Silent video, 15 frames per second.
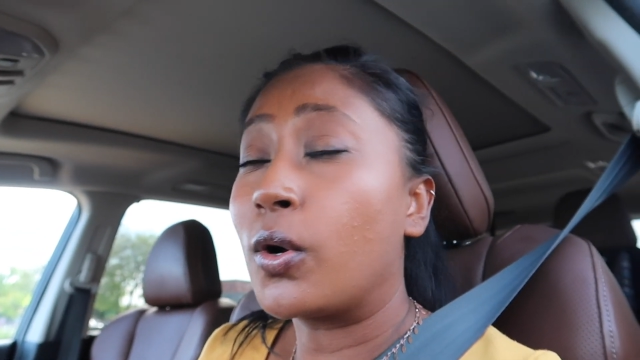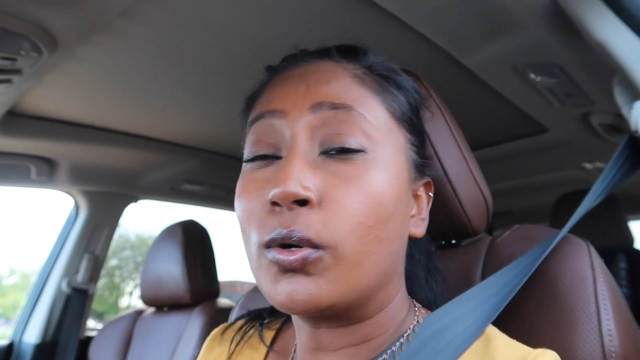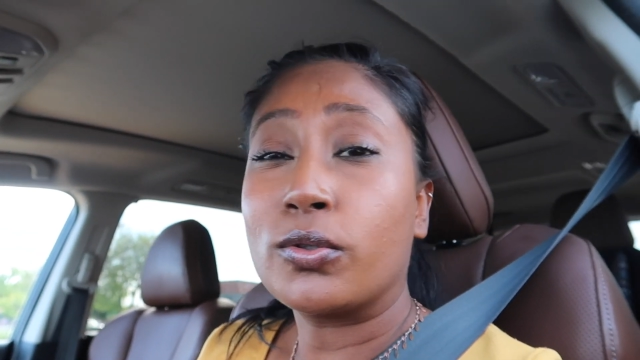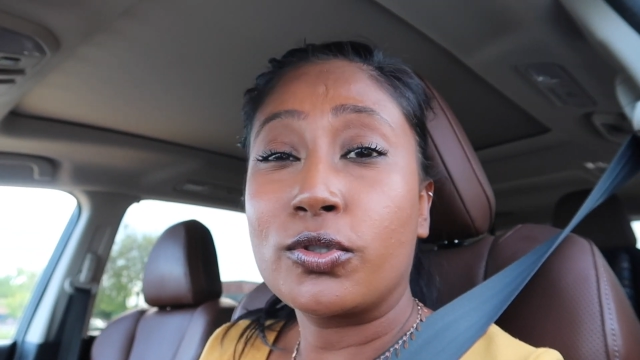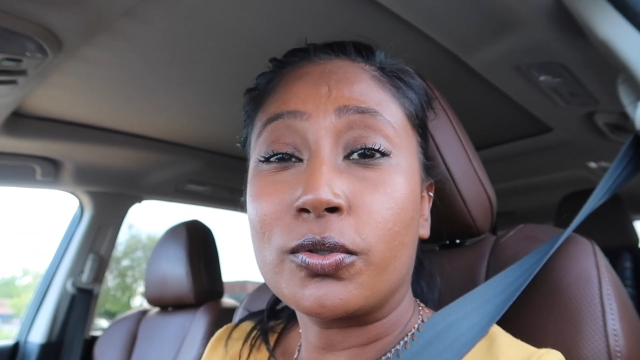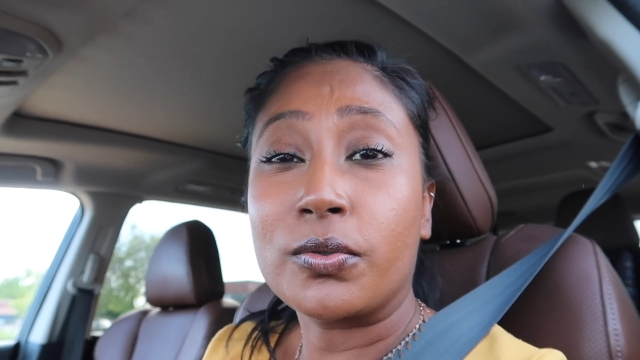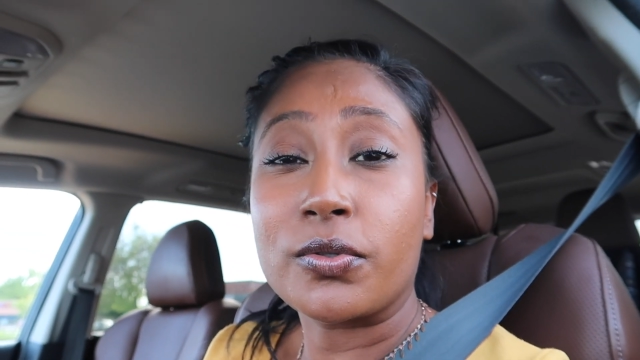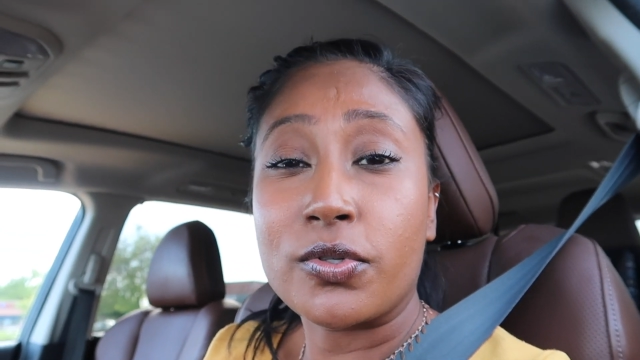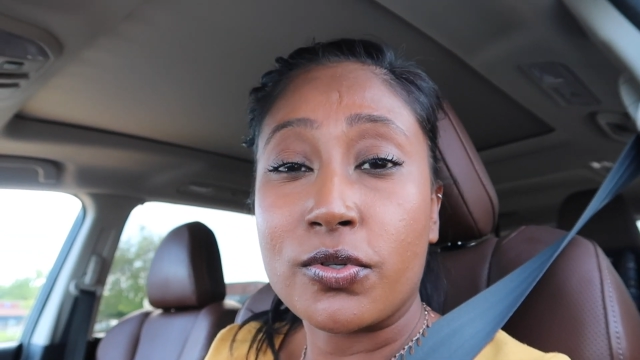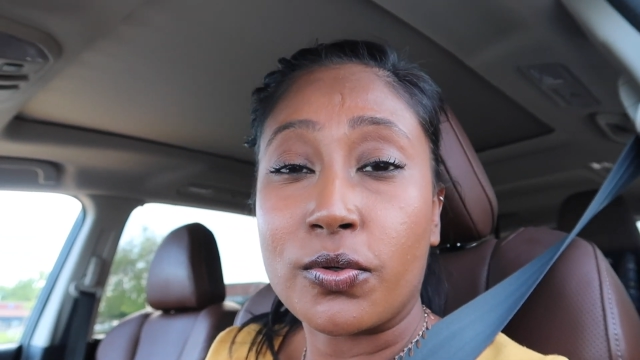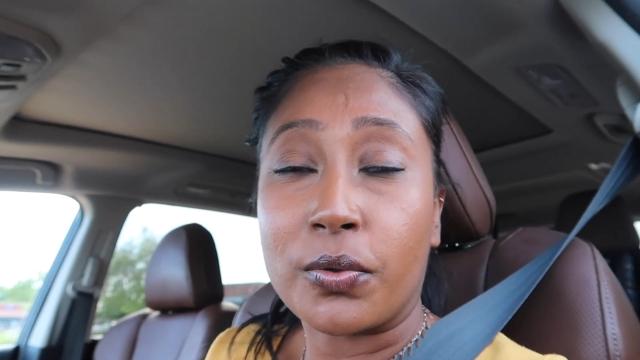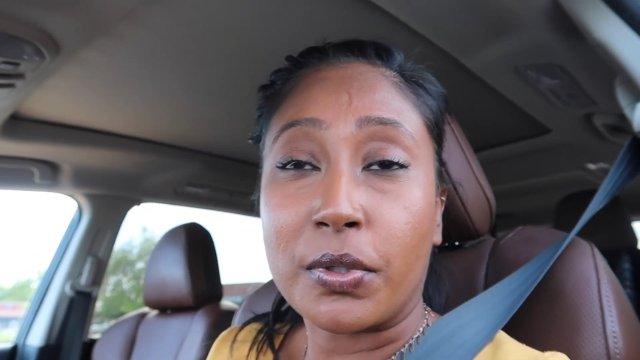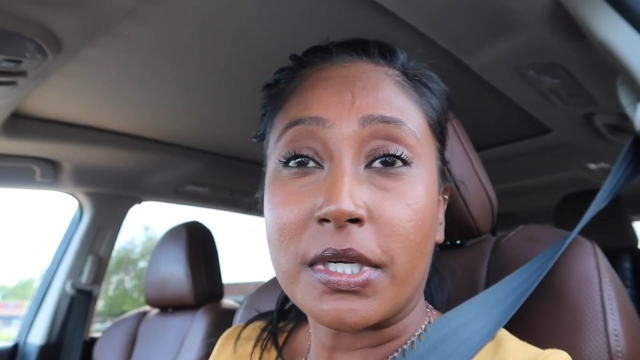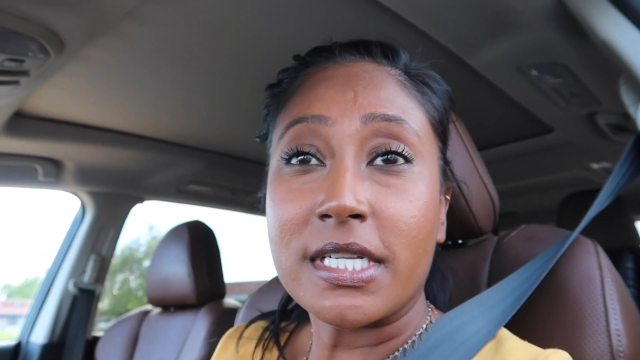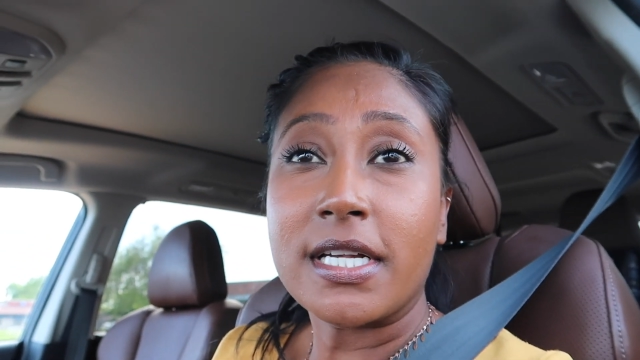cultural
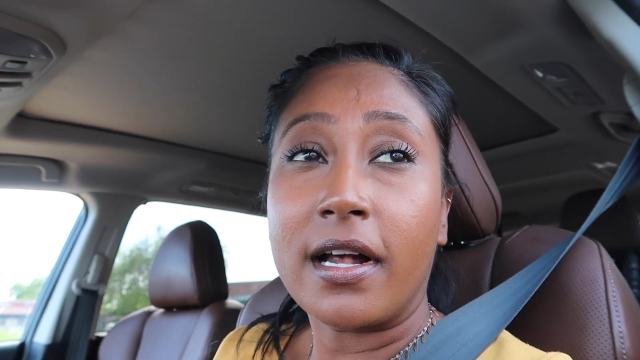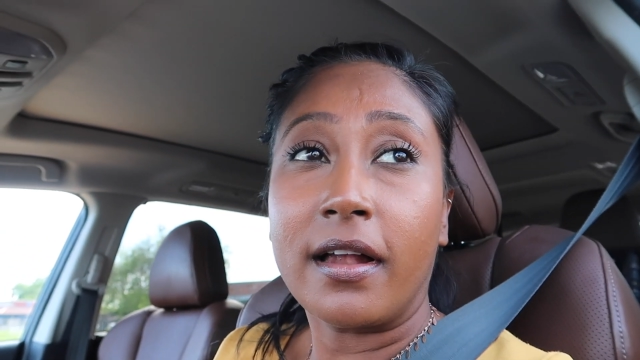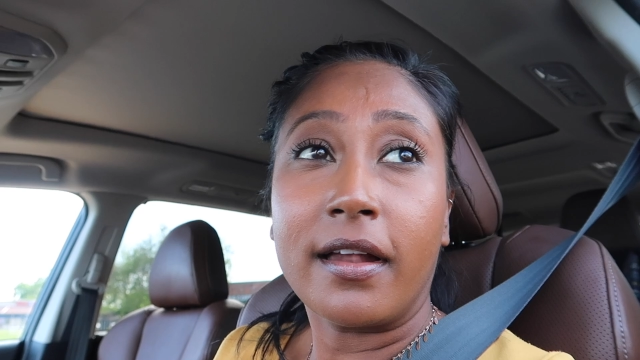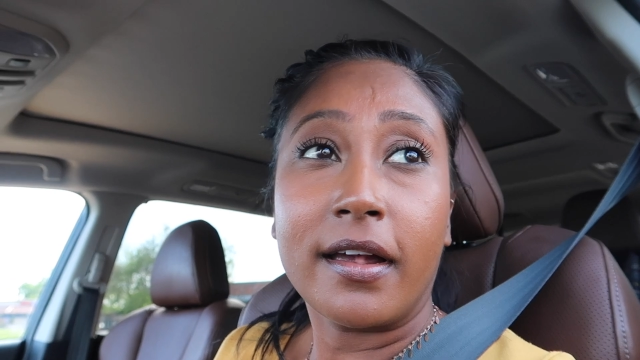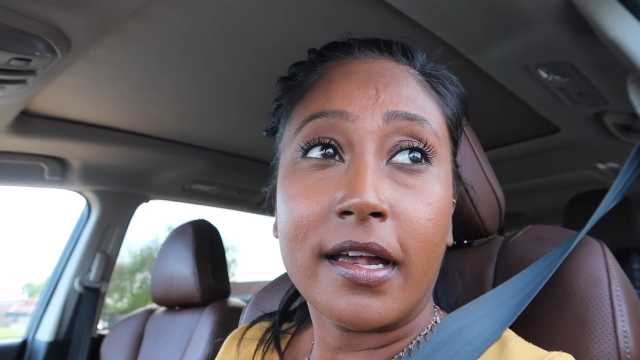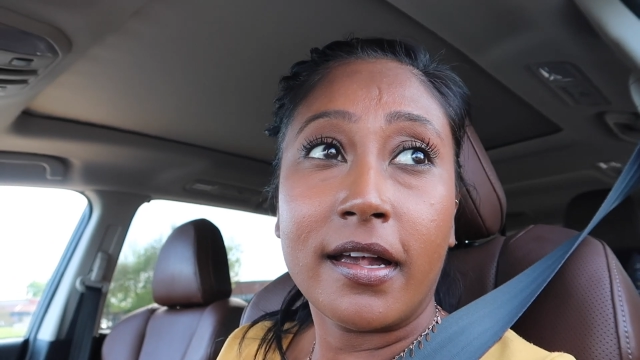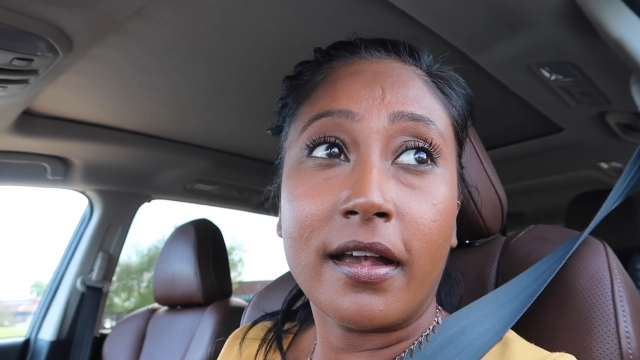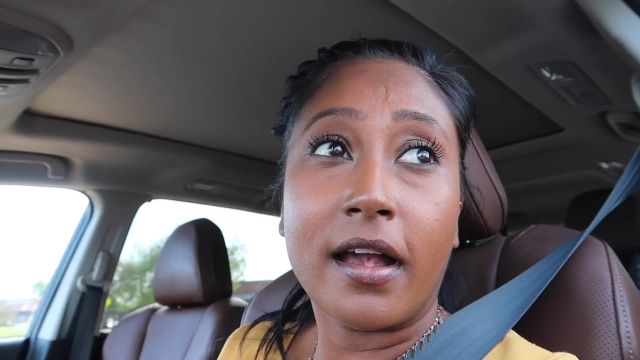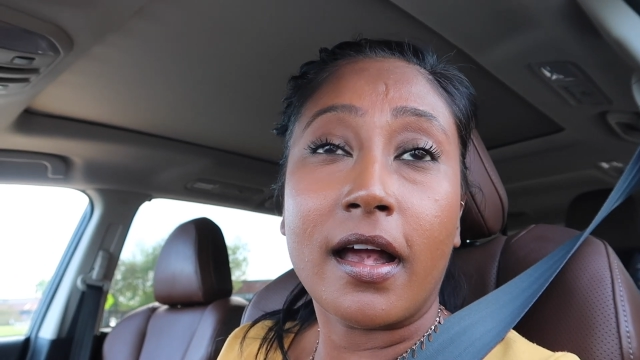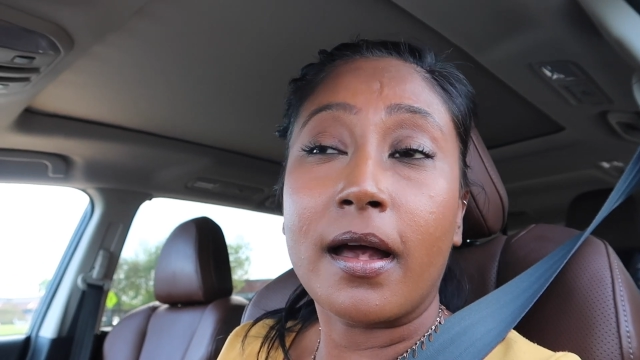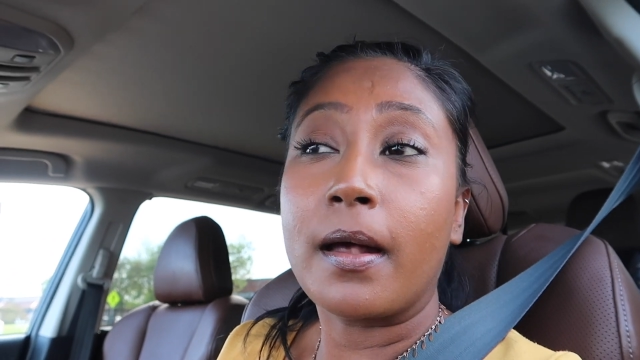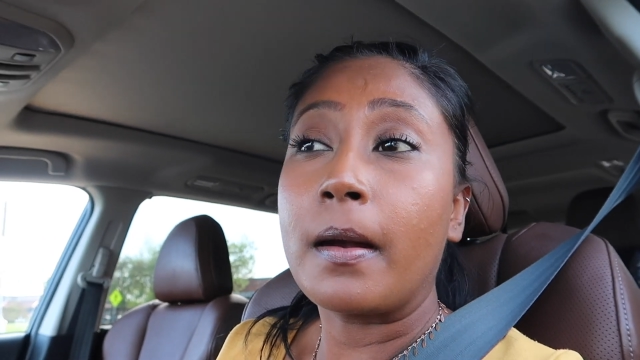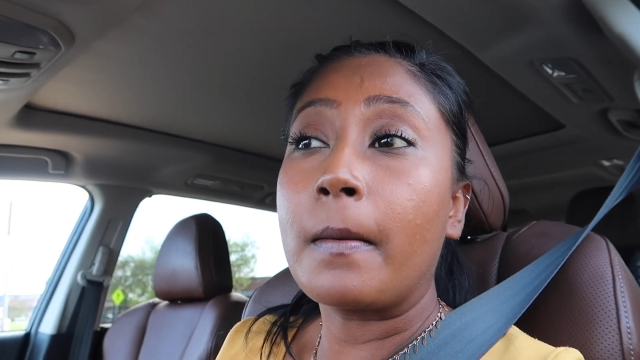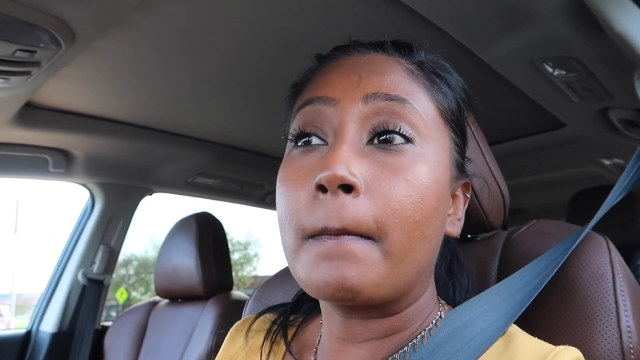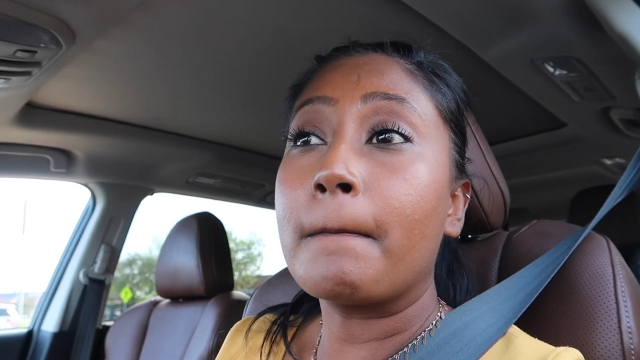storytelling
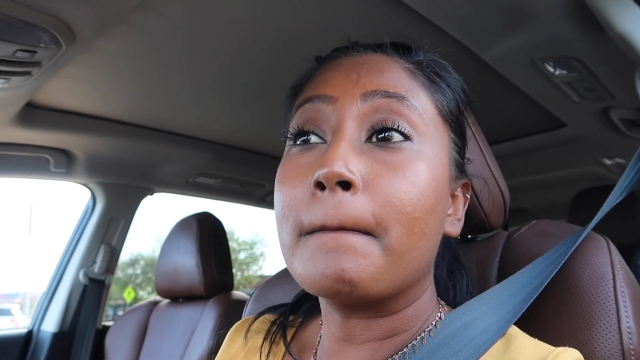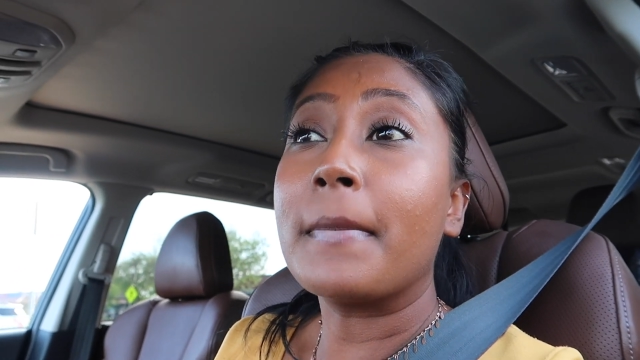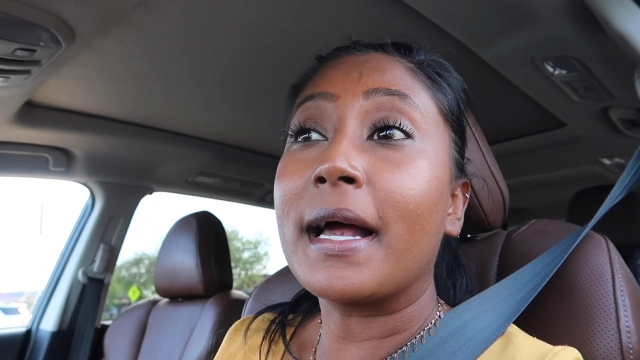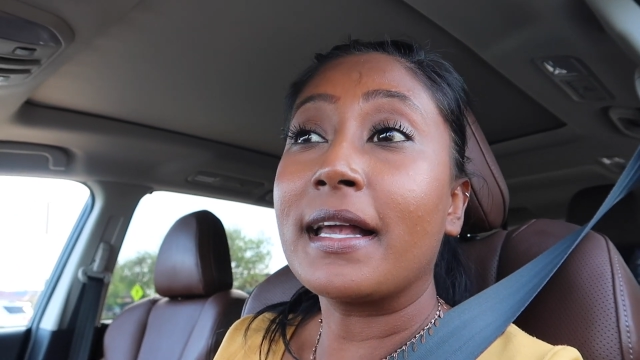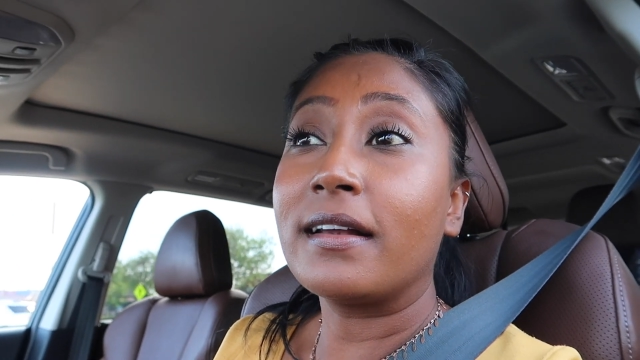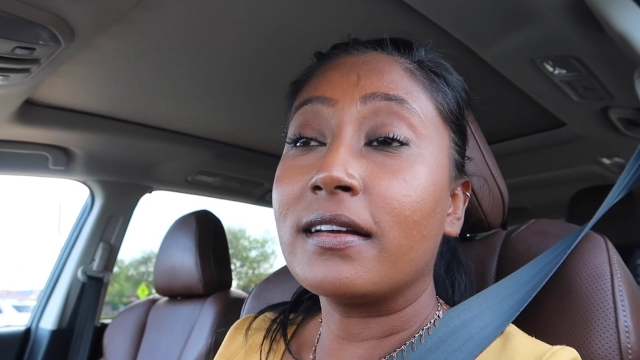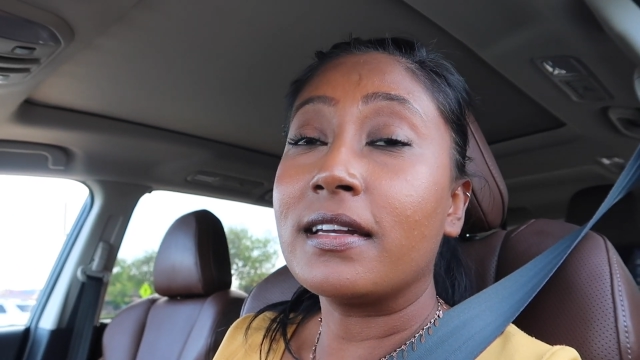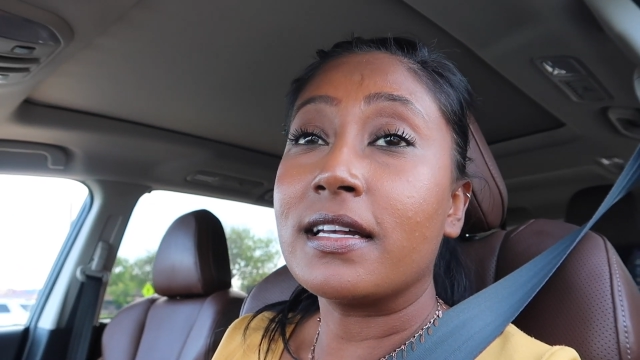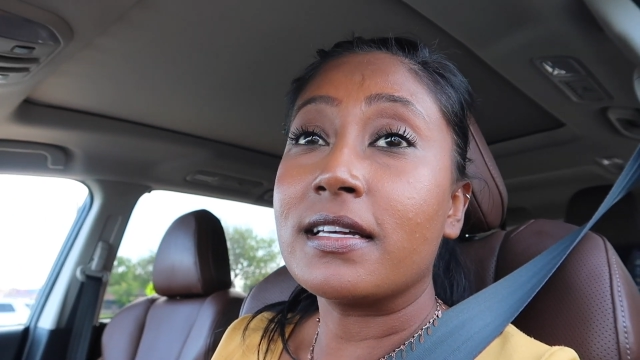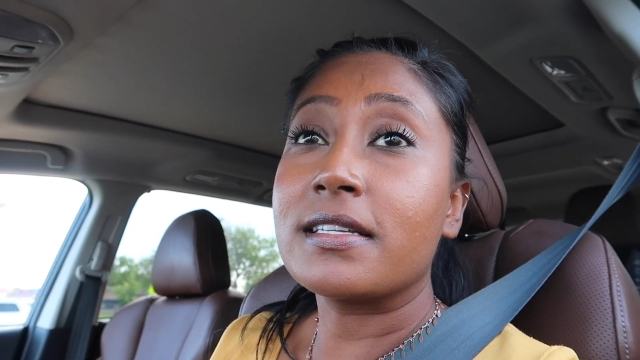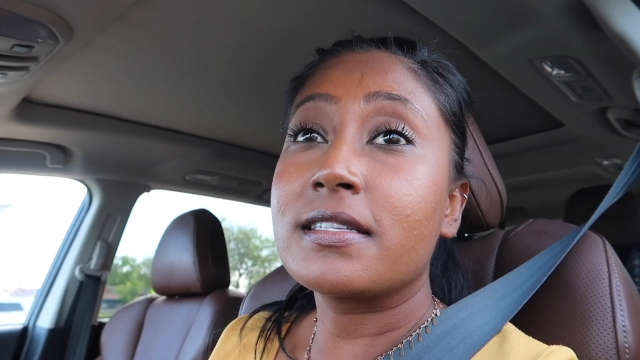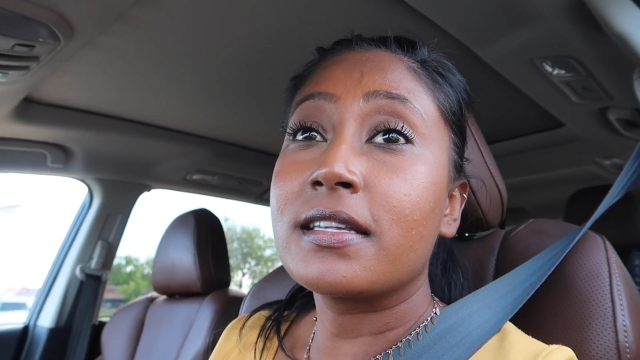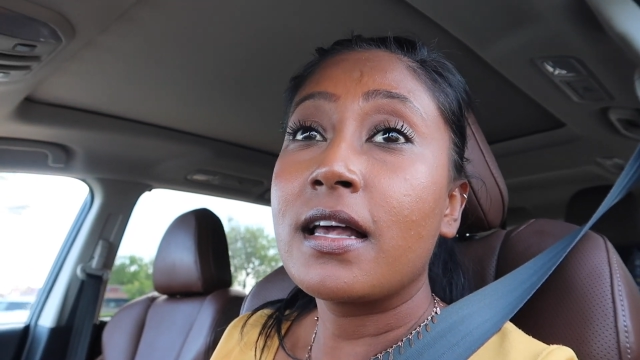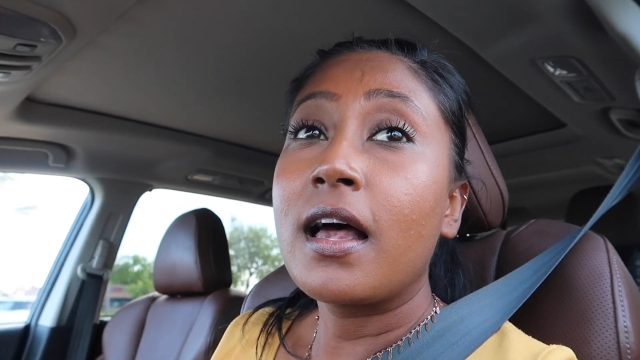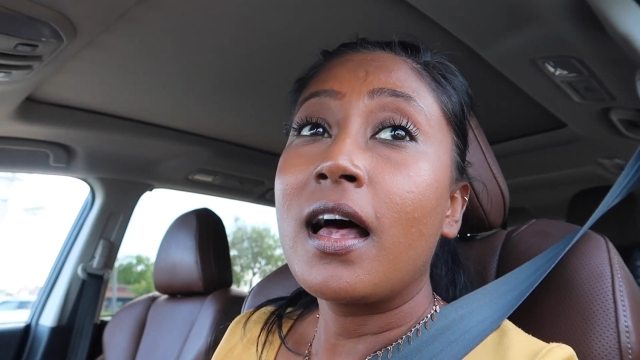and my goodness,